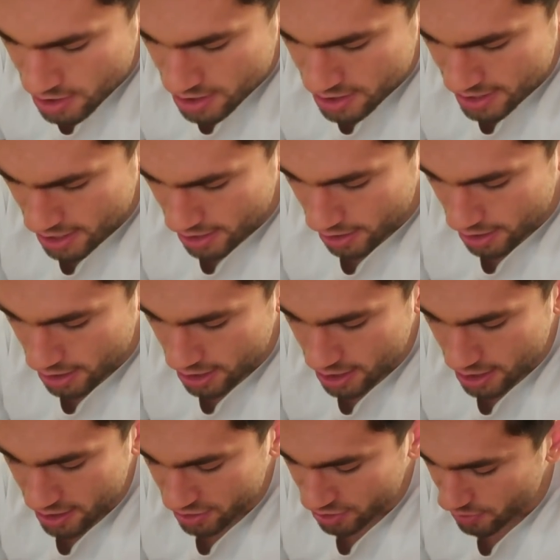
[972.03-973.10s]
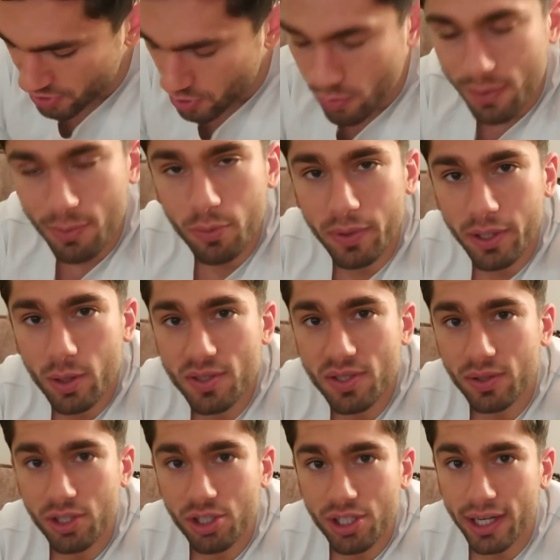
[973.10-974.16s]
yeah. So he's got one more meal. He's
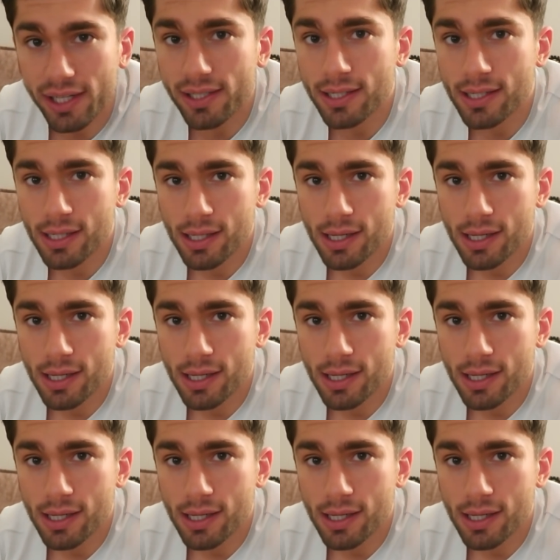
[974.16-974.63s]
got the shake